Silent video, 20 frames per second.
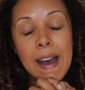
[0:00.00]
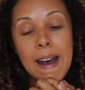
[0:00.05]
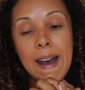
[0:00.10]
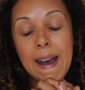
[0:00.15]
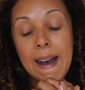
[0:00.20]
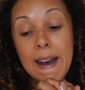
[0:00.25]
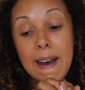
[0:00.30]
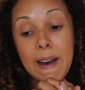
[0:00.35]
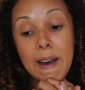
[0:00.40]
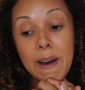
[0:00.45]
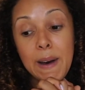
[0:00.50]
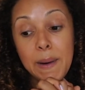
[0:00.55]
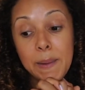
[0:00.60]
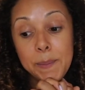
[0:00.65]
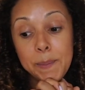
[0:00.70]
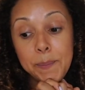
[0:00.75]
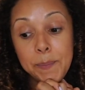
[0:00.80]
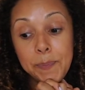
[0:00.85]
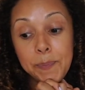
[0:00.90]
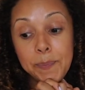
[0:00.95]

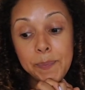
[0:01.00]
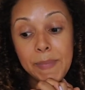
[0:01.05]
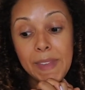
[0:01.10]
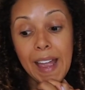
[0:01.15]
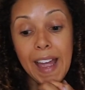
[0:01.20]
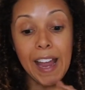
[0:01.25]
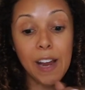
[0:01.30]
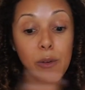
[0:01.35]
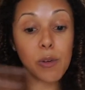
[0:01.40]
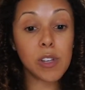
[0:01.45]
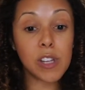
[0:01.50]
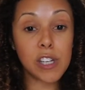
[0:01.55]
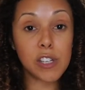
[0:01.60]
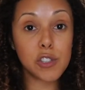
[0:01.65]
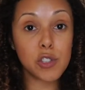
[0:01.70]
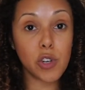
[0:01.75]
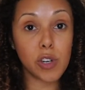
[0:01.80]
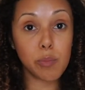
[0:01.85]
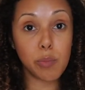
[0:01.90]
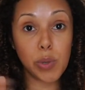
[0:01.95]
I really
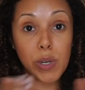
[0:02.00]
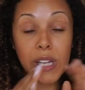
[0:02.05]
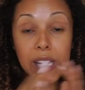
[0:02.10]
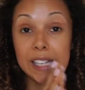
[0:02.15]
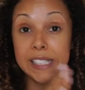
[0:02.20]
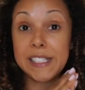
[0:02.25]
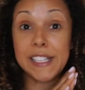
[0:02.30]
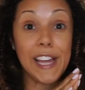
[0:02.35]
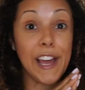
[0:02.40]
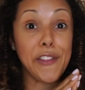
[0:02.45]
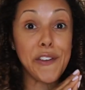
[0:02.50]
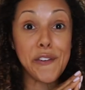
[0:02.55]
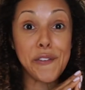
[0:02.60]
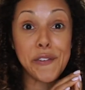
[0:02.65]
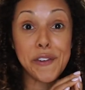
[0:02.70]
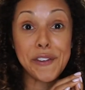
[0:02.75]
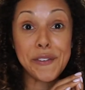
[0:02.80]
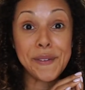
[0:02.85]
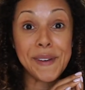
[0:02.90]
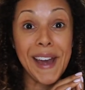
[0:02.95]
enjoyed putting it together
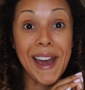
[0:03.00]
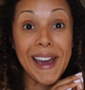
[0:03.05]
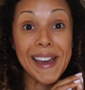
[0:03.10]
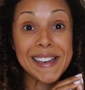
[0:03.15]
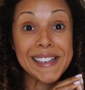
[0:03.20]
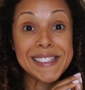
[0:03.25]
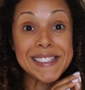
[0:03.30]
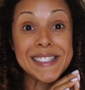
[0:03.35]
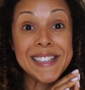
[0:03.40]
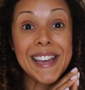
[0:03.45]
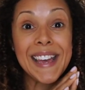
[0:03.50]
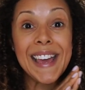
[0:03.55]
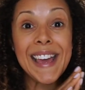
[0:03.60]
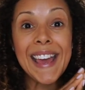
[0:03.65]
for you guys.